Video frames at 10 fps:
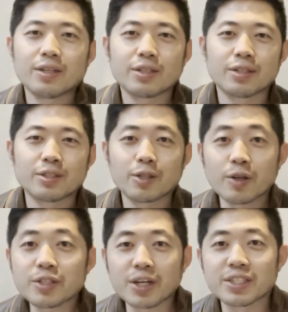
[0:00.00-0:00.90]
So
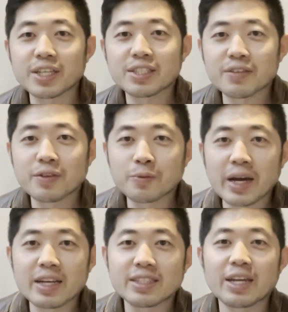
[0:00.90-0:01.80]
those are 6 different
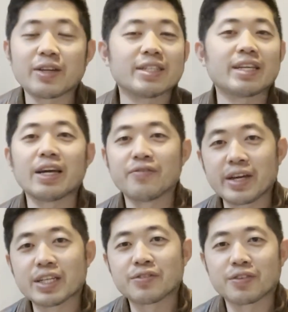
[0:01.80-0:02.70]
ways that you can stay in
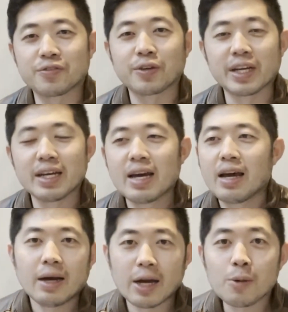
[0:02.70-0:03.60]
Vegas for free.
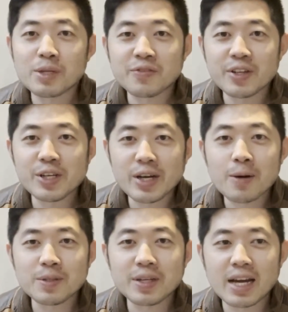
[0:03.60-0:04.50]
I hope this video
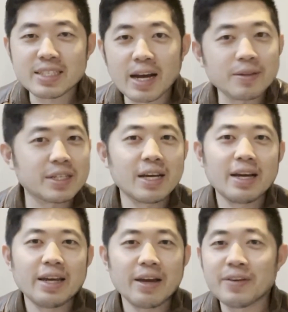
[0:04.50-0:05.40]
helped you guys out.
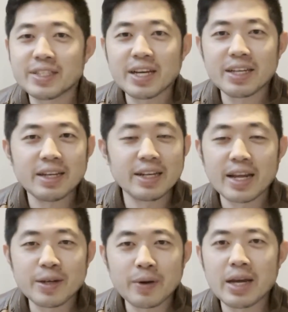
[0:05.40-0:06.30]
If it did in
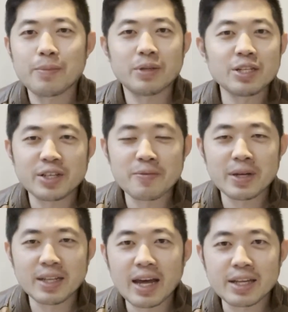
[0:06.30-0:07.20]
any way, please give me
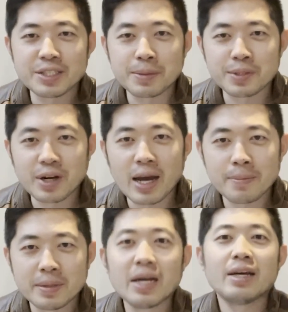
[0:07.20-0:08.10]
a like and subscribe.
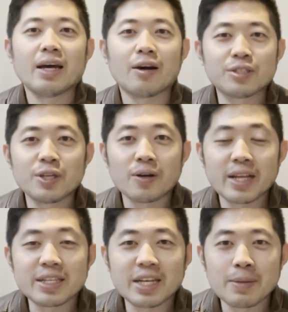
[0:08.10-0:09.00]
I'll see you all
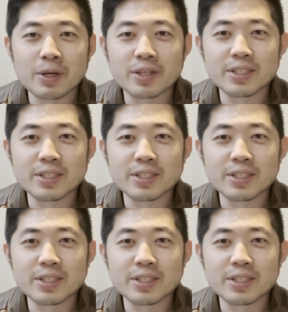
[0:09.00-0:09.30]
next time on Good Deal